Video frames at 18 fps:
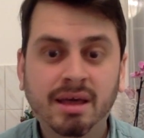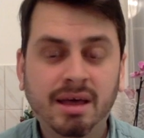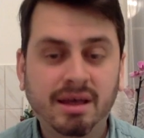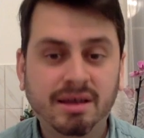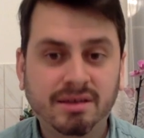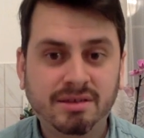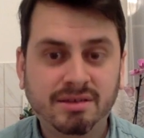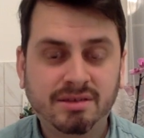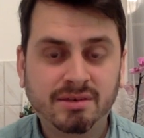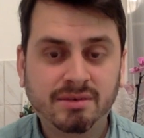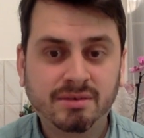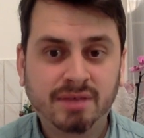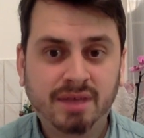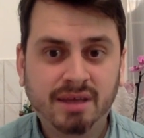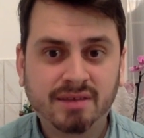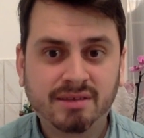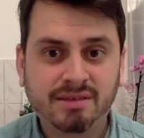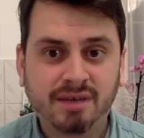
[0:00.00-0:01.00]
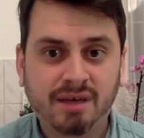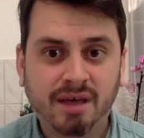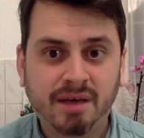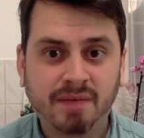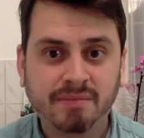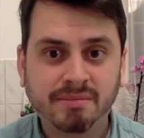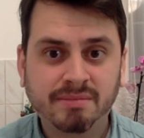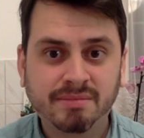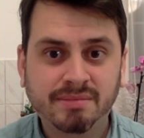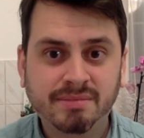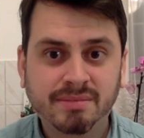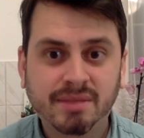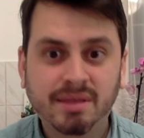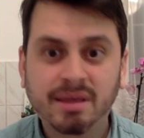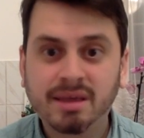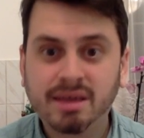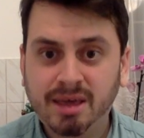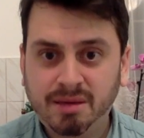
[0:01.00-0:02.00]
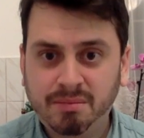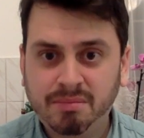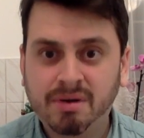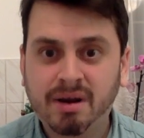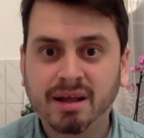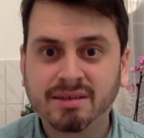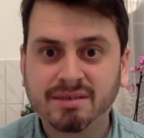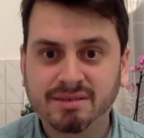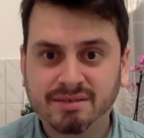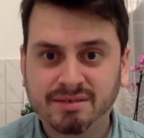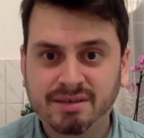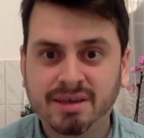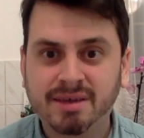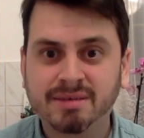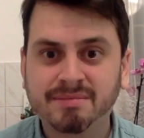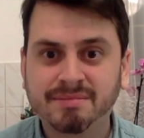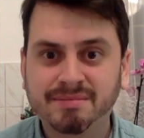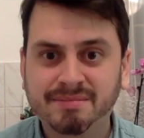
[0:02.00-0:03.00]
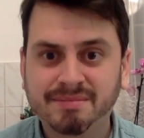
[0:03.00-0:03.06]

And until next time, keep practicing.